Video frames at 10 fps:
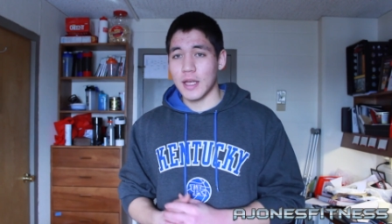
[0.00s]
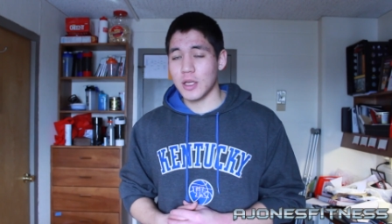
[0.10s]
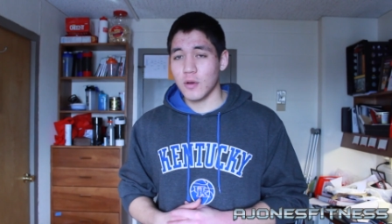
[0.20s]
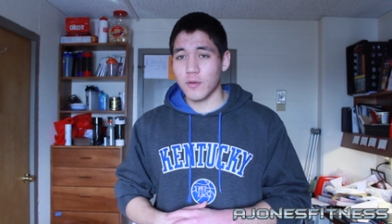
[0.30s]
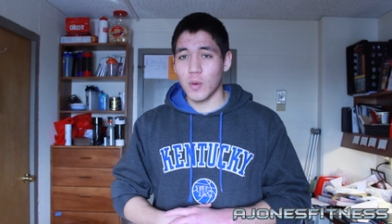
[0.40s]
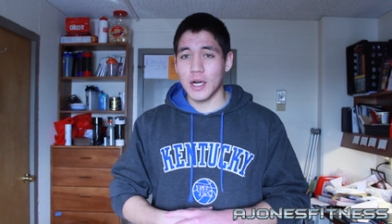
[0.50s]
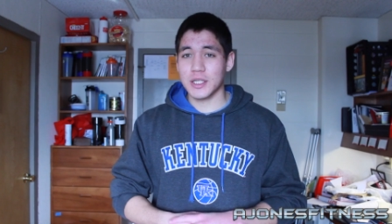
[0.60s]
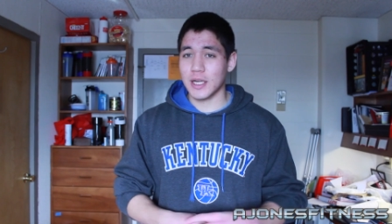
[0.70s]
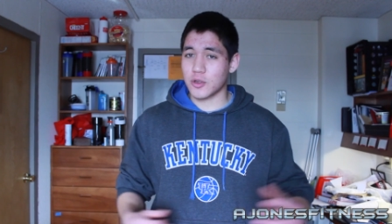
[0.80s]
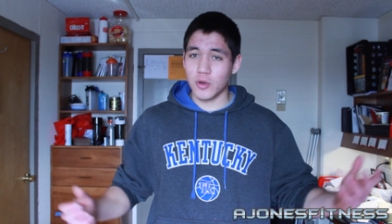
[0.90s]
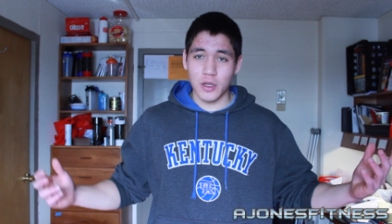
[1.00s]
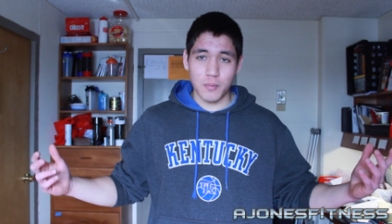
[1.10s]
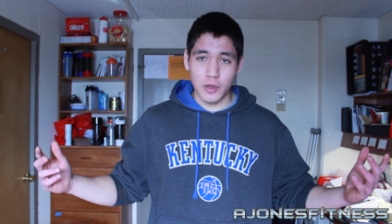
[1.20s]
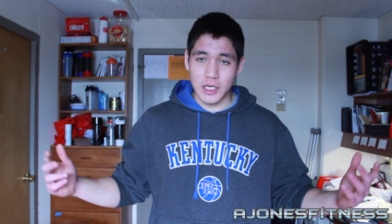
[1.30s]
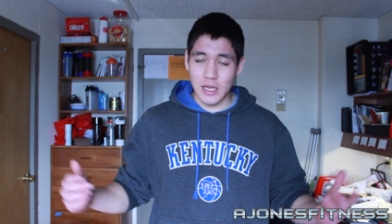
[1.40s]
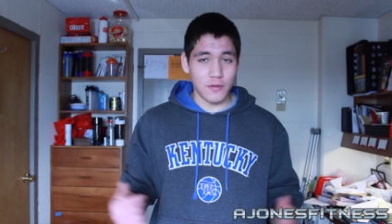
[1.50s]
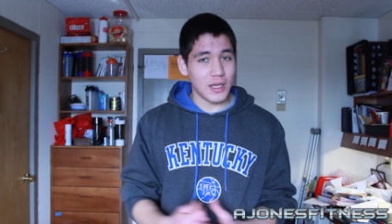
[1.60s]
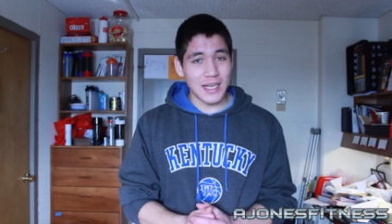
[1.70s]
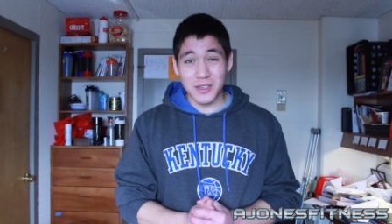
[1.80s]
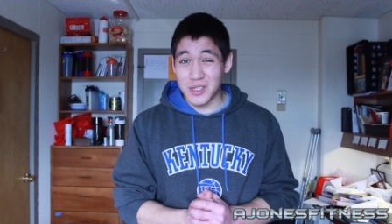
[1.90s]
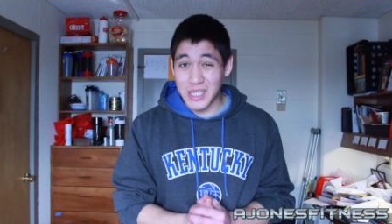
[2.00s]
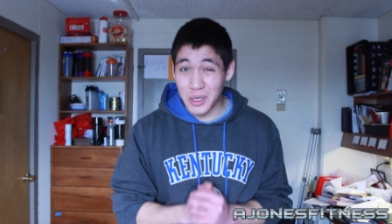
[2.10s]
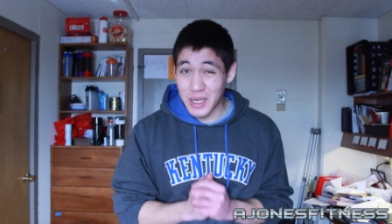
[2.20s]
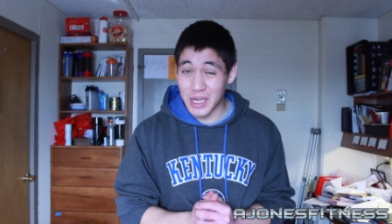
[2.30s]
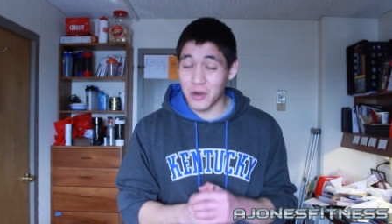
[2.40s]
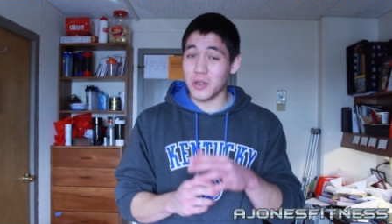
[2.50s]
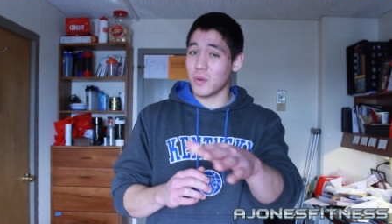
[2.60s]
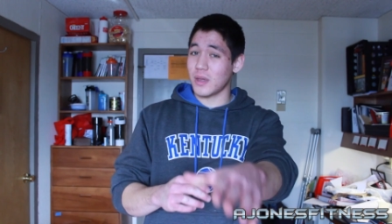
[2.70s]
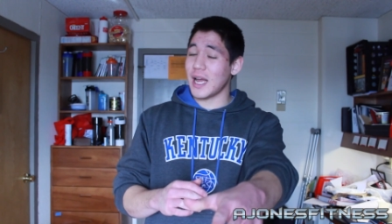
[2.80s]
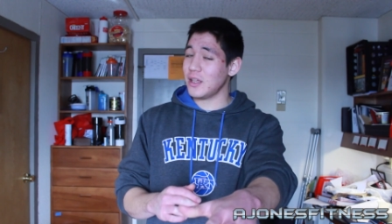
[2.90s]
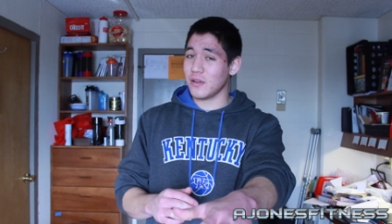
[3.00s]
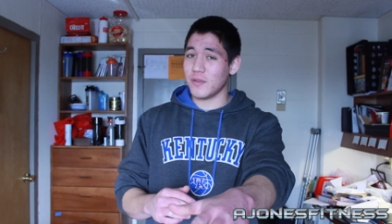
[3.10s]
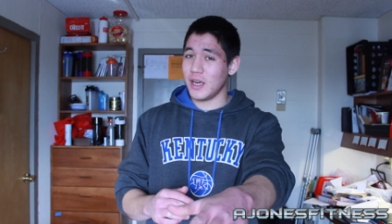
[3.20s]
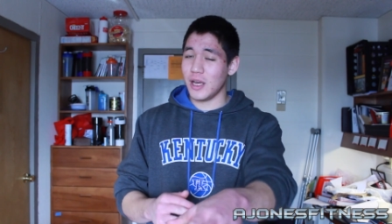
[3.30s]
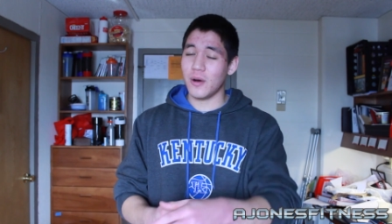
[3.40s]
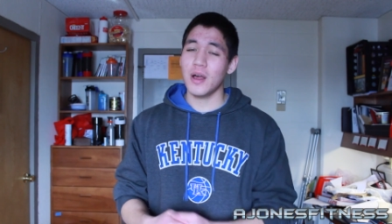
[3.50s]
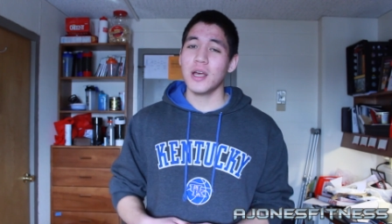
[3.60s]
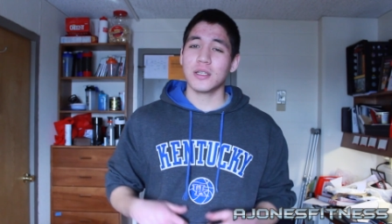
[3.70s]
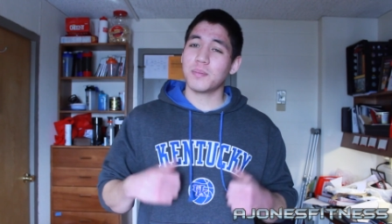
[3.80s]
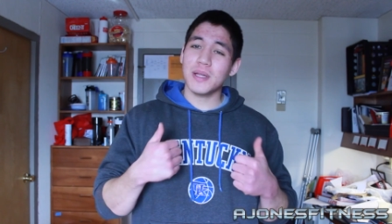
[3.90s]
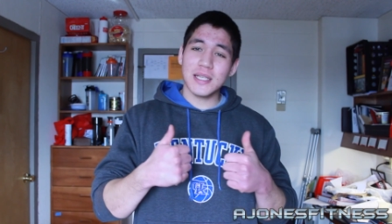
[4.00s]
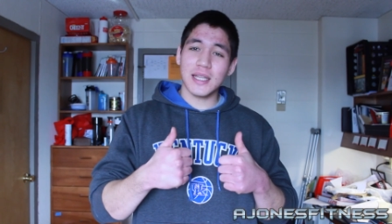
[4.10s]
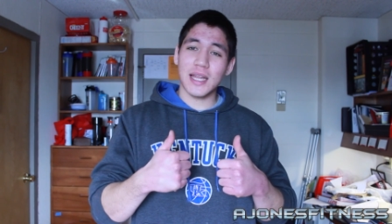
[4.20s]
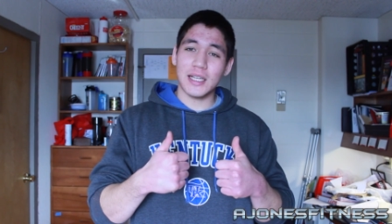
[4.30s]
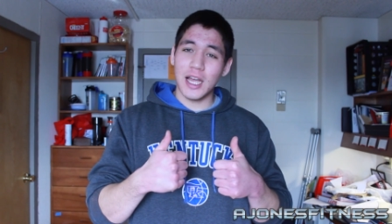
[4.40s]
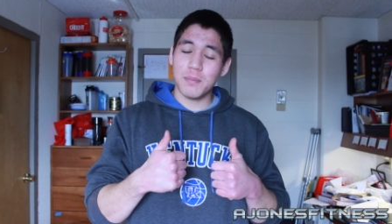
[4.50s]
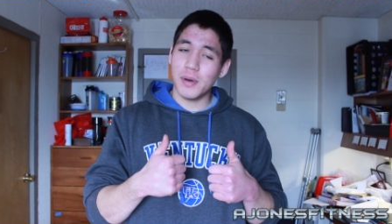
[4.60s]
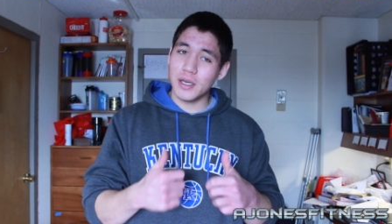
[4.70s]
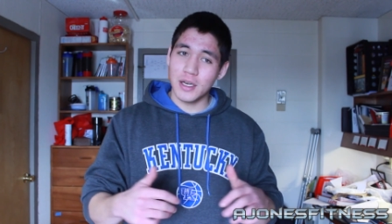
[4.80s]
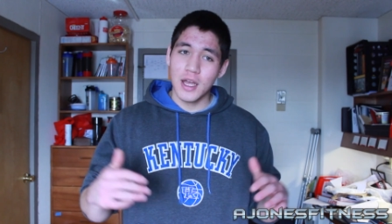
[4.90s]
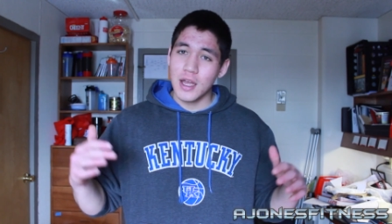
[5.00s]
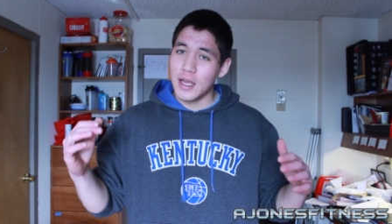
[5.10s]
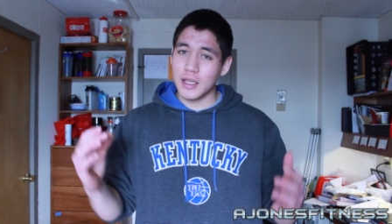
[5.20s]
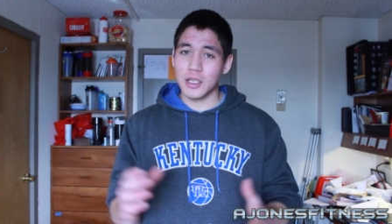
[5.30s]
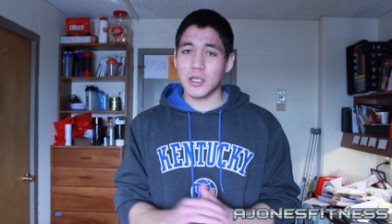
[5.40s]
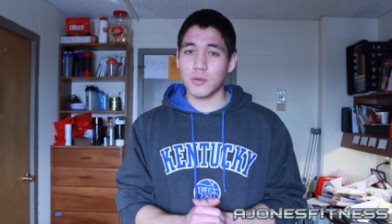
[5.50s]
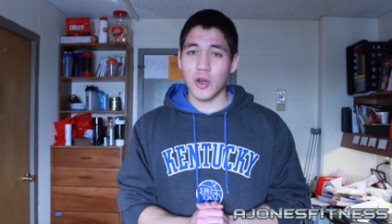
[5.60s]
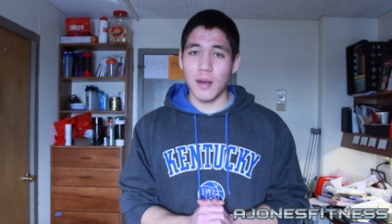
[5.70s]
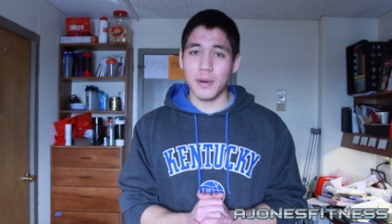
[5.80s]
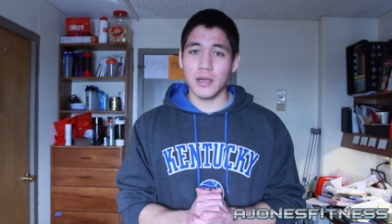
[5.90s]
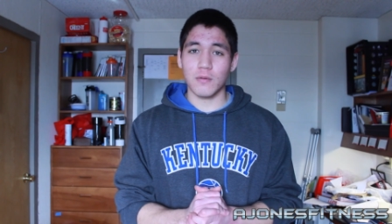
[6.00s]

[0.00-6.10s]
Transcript: Thank you for watching. I truly appreciate it. If you guys are still here, you liked the video, so please hit that like button, hit the subscribe button.